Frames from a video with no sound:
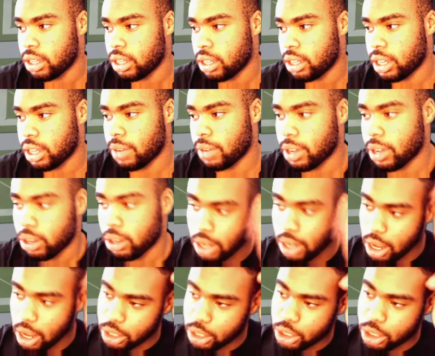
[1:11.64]
there we go,
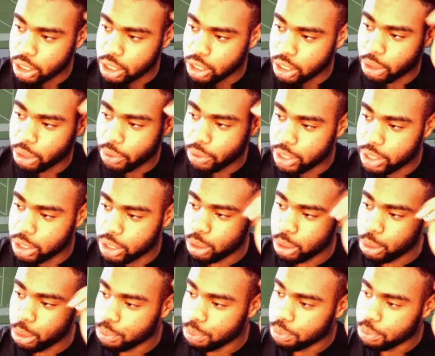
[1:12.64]
Dollar Sugar
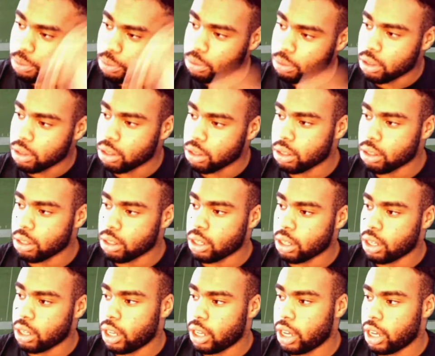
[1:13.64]
3-2.
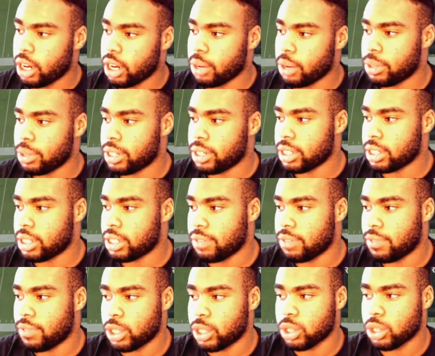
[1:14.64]
Here with this
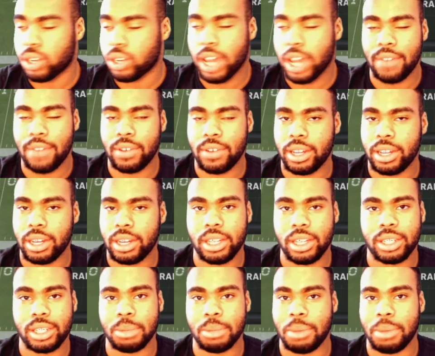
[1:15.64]
defense, you're going to need
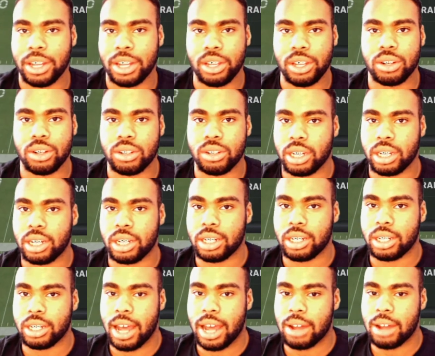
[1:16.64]
somebody good on
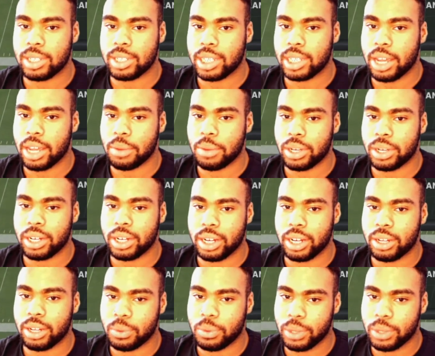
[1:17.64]
the outside with
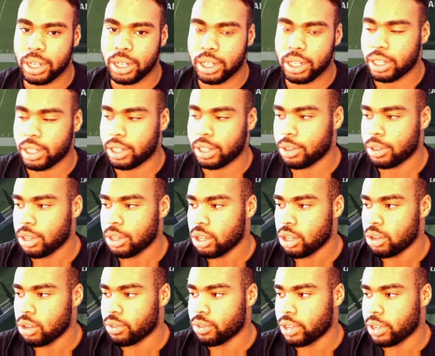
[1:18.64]

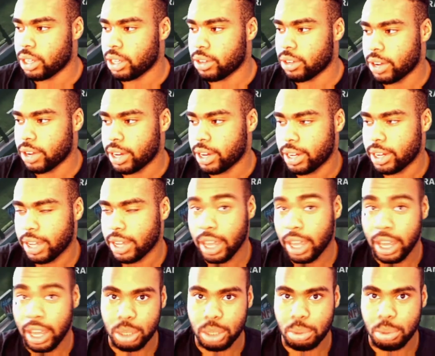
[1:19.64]
really great
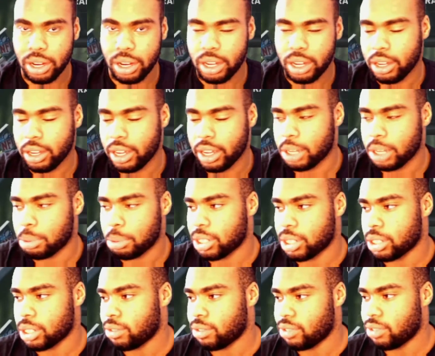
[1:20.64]
edge
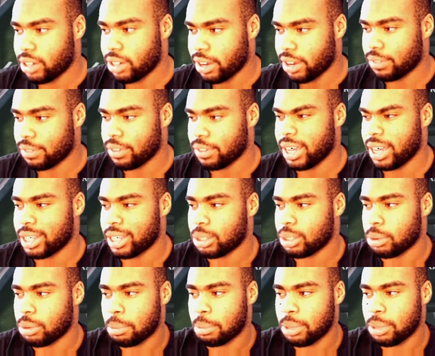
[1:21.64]
pressure, really nice finesse. So
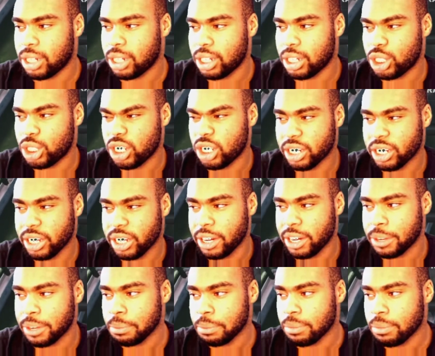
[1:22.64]
I'll put Chase Young
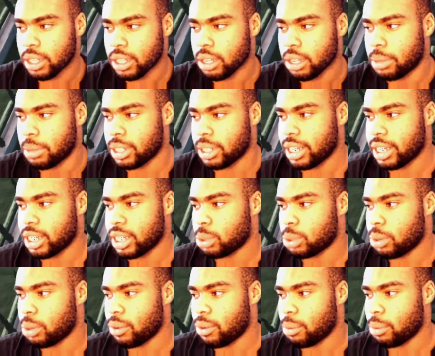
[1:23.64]
there. Montez
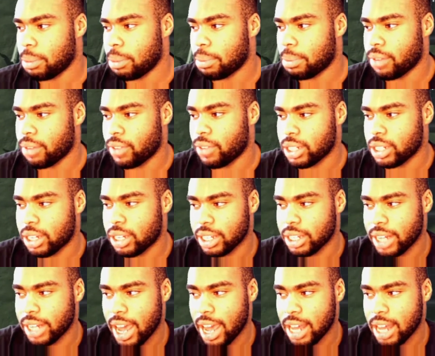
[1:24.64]
Sweat will be perfect.
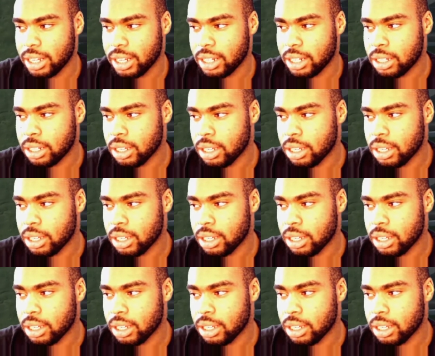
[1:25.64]
Jonathan Allen